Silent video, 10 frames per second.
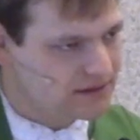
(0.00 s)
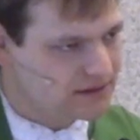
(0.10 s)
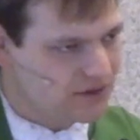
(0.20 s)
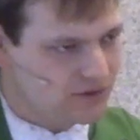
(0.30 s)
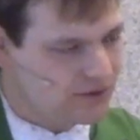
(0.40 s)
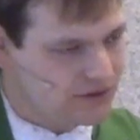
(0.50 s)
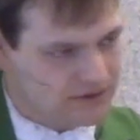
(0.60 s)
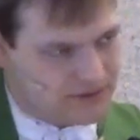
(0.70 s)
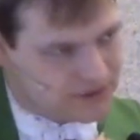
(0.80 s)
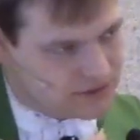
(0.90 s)
Our Lord,
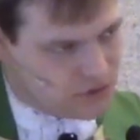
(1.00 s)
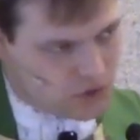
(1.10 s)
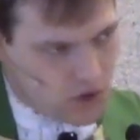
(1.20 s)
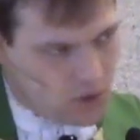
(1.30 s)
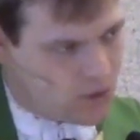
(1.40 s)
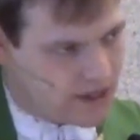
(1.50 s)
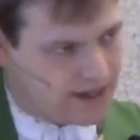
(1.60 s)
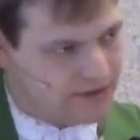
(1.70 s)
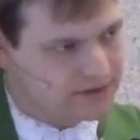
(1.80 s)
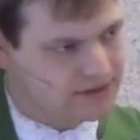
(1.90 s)
there's no one
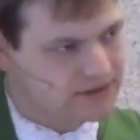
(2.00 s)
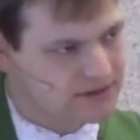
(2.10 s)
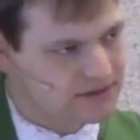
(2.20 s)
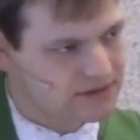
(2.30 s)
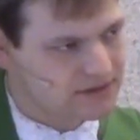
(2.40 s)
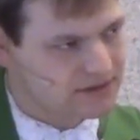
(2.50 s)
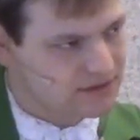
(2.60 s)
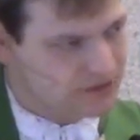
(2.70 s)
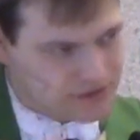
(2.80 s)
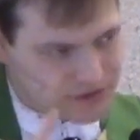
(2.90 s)
else.
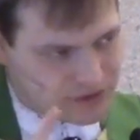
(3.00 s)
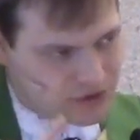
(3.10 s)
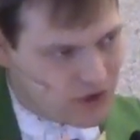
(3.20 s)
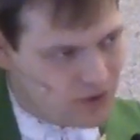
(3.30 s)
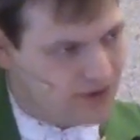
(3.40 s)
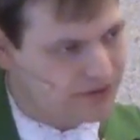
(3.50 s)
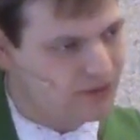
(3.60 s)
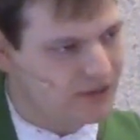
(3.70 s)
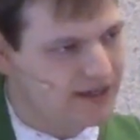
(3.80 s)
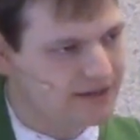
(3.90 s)
There's no other way.